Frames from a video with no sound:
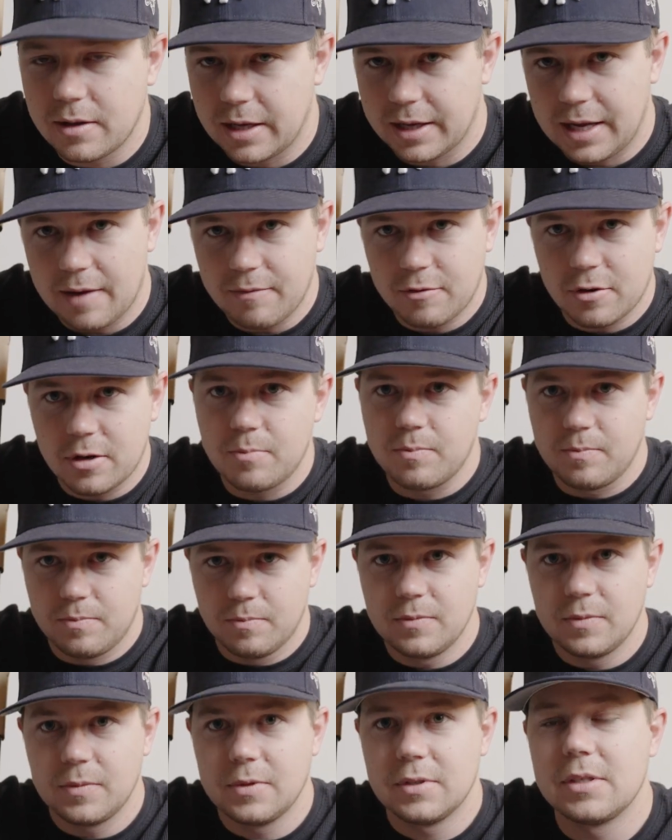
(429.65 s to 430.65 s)
like after he
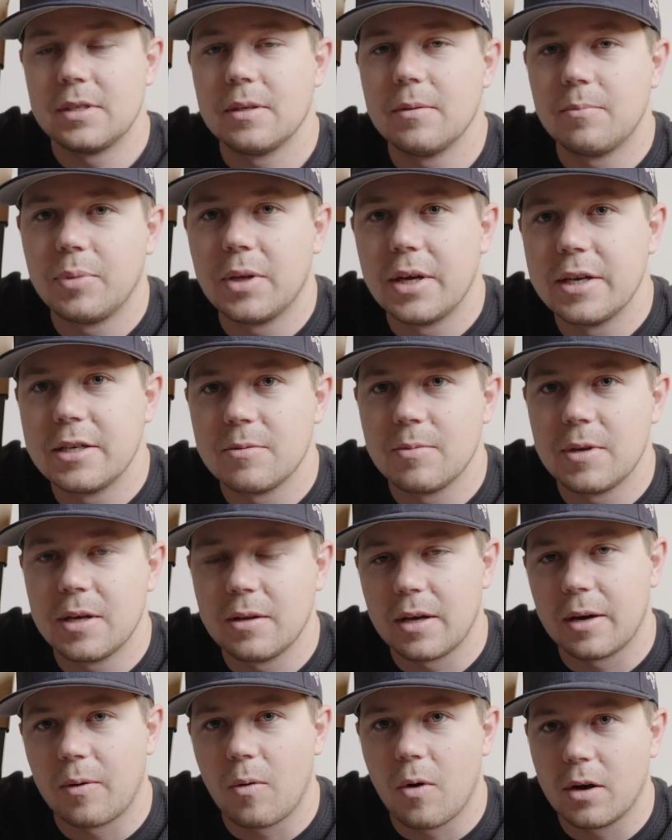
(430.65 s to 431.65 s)
placed me
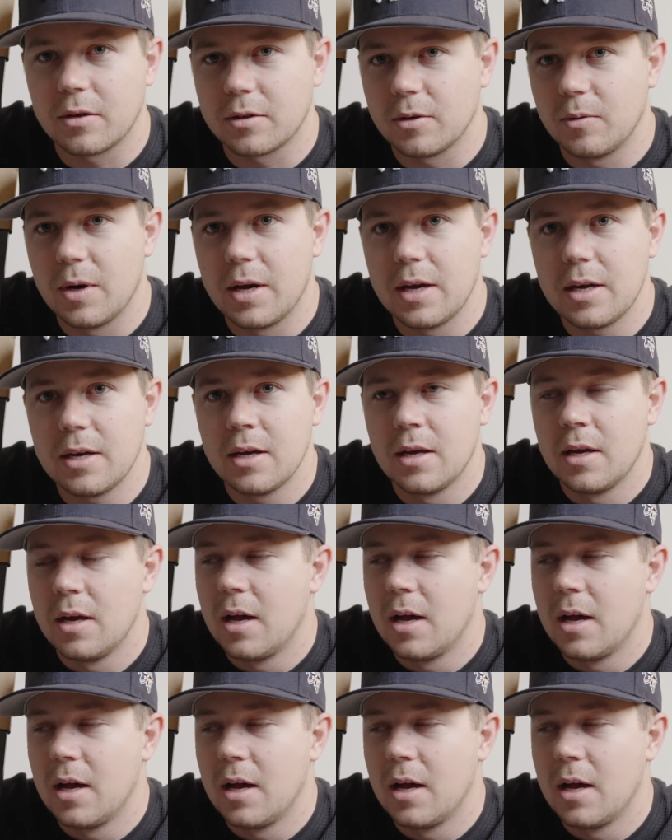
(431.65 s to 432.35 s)
and like walked away,